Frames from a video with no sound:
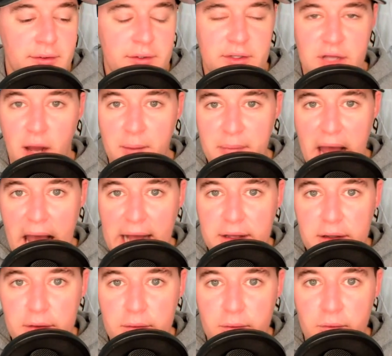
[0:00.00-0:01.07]
Come back.
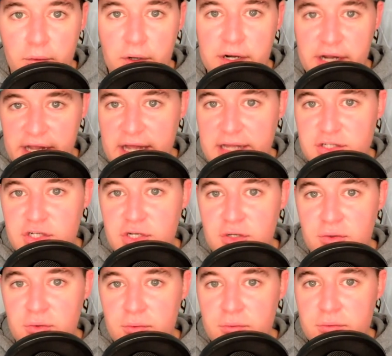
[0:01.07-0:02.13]
We're going to get
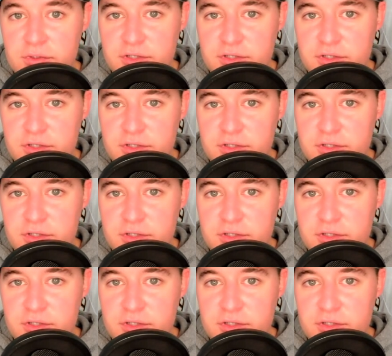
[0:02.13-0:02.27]
you